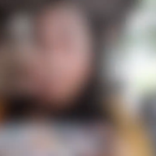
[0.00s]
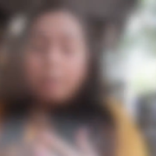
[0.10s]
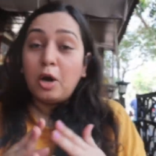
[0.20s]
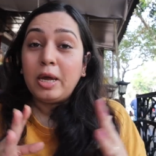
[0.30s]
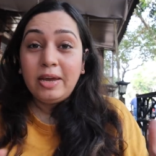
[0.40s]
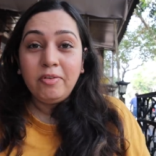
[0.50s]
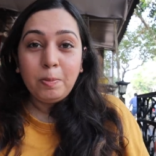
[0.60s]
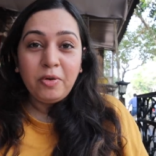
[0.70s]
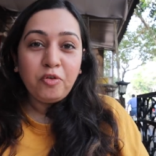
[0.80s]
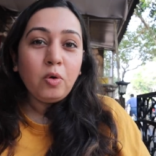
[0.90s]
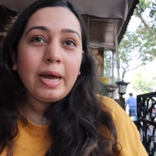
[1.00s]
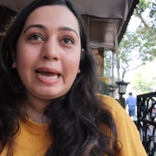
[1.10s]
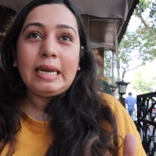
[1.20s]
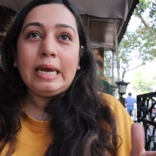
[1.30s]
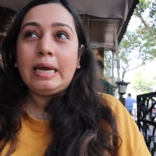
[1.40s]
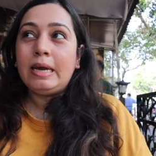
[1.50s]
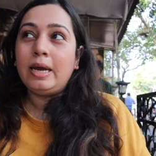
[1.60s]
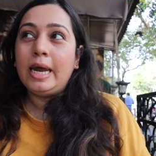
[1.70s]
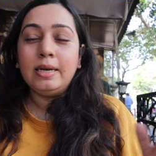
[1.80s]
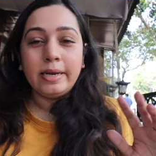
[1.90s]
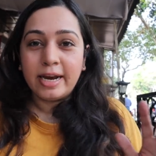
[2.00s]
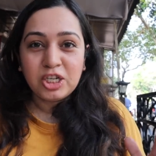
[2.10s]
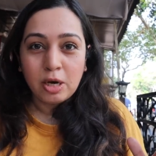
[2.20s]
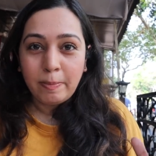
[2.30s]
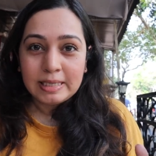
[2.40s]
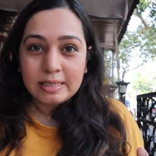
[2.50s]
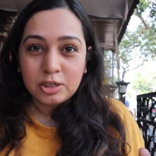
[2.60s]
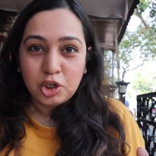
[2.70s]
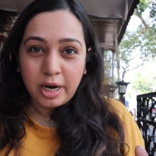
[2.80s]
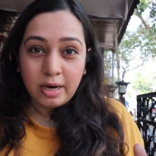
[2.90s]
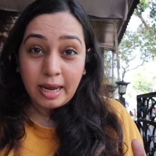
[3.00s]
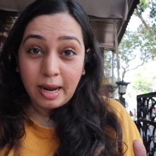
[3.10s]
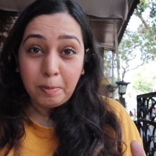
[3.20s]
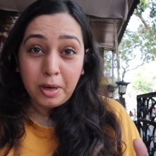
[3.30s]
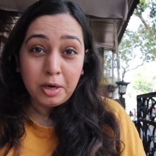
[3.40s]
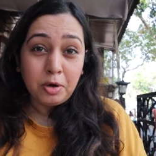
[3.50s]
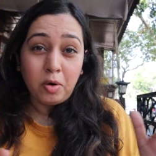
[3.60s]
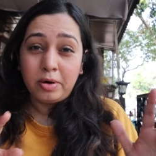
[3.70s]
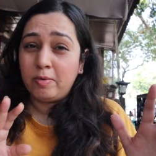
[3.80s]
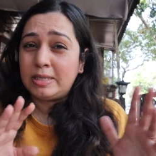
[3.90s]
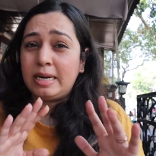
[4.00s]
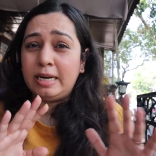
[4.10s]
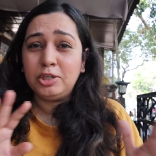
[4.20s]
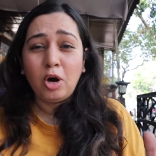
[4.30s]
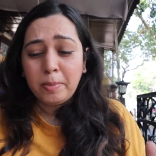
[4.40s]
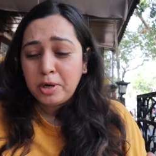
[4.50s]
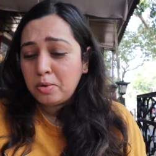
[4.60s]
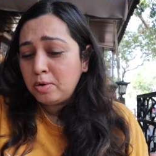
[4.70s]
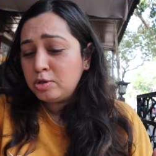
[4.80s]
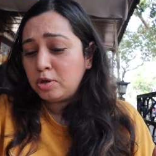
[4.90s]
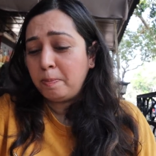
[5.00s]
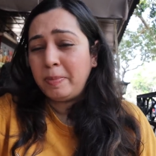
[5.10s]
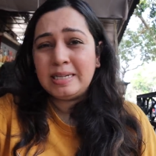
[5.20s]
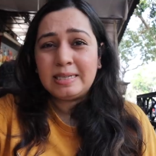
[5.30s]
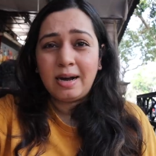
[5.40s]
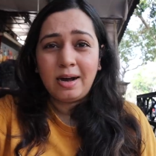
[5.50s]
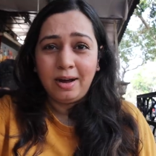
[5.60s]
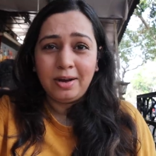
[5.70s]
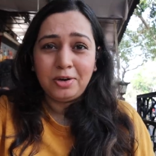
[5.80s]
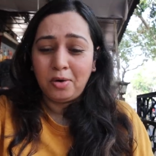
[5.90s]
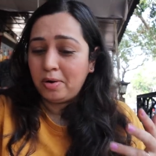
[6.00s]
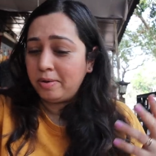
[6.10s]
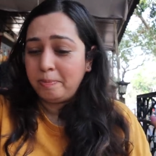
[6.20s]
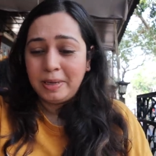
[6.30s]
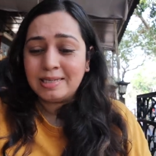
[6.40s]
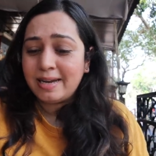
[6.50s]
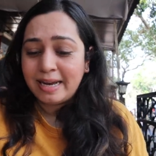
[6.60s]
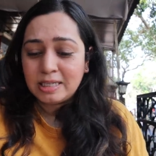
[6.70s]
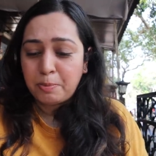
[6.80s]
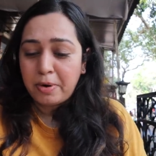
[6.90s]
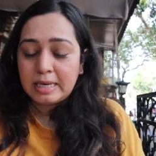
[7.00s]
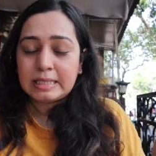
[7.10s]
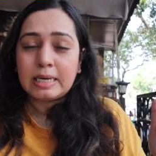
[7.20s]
Now, even before any international pizza chain came in, or there was any Domino's or Pizza Hut or Pizza Express,